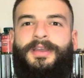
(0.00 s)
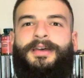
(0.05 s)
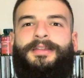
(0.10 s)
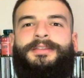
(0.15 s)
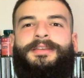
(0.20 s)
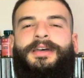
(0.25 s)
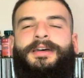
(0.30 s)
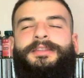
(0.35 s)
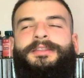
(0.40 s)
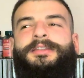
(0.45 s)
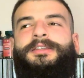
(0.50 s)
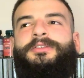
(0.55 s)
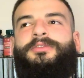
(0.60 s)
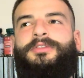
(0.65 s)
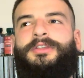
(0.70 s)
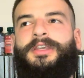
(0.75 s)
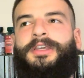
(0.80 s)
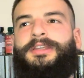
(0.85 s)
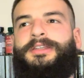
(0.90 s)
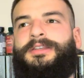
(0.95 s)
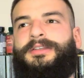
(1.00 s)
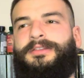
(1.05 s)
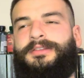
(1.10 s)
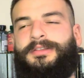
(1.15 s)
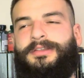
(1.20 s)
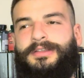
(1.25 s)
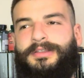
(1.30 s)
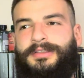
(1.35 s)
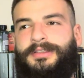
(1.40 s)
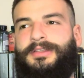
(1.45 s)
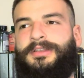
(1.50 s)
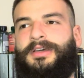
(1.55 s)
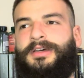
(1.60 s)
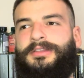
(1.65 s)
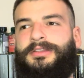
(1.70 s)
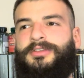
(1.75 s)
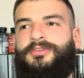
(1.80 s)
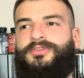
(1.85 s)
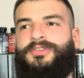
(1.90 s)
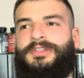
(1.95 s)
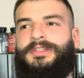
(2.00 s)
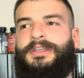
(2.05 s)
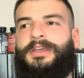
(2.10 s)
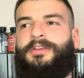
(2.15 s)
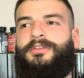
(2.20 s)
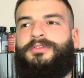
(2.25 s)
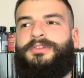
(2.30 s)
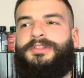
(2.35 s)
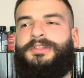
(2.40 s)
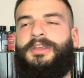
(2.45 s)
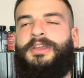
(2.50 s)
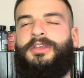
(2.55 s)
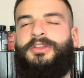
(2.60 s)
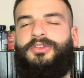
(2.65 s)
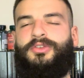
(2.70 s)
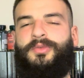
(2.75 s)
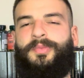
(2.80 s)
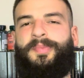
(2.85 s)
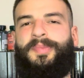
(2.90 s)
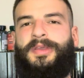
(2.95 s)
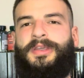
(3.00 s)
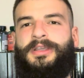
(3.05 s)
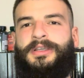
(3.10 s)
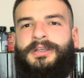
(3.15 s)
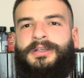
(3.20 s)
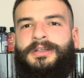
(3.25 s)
The ideal scenario is you pick